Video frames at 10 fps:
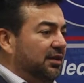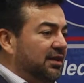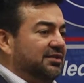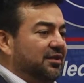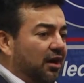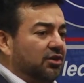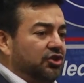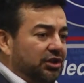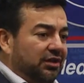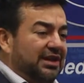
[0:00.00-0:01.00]
these dark
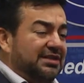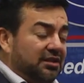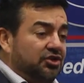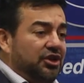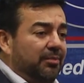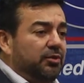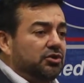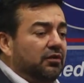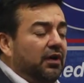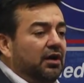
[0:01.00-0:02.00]
recent
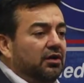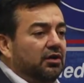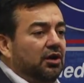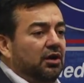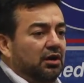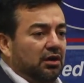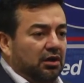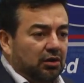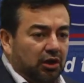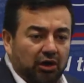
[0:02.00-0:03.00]
chapters of our
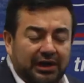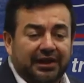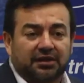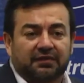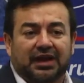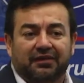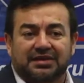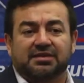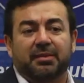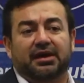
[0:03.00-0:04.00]
collective life
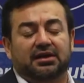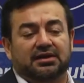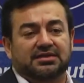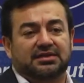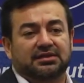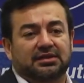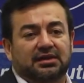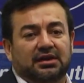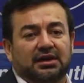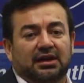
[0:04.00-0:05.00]
as Americans.
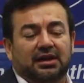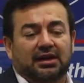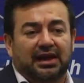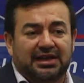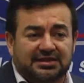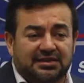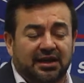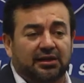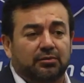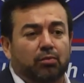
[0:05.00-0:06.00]
Let's
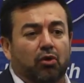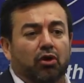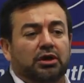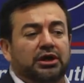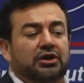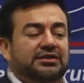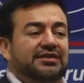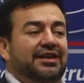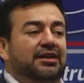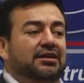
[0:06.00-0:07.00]
not morally
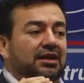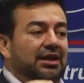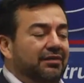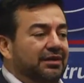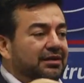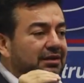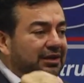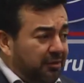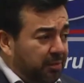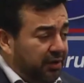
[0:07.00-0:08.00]
sink even
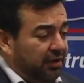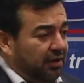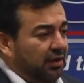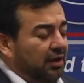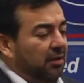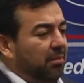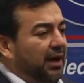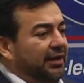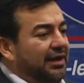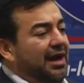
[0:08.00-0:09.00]
deeper
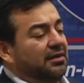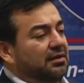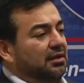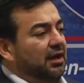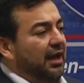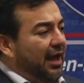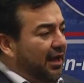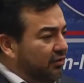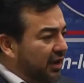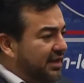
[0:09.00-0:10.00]
by not
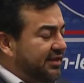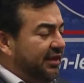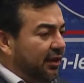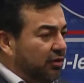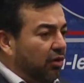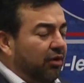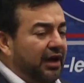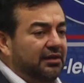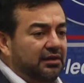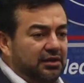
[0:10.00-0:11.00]
addressing and
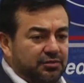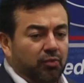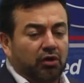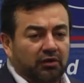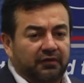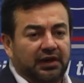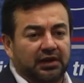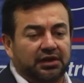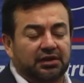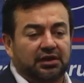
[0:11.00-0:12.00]
correcting this moral
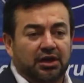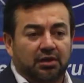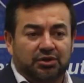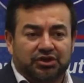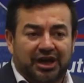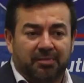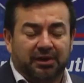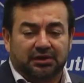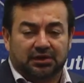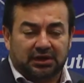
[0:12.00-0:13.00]
failure which
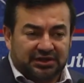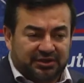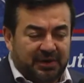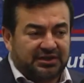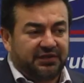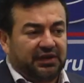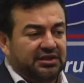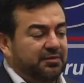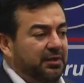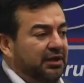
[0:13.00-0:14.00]
happened, specifically
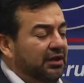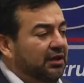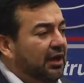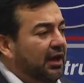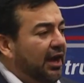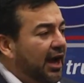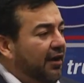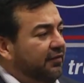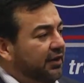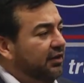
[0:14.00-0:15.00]
speaking,
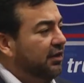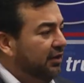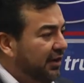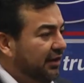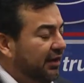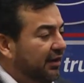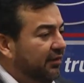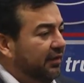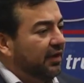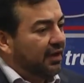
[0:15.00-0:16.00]
after
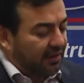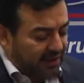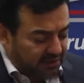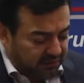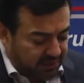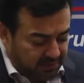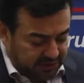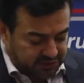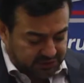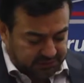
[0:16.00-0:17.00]
9/11. Thank you very
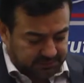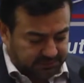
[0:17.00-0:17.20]
much.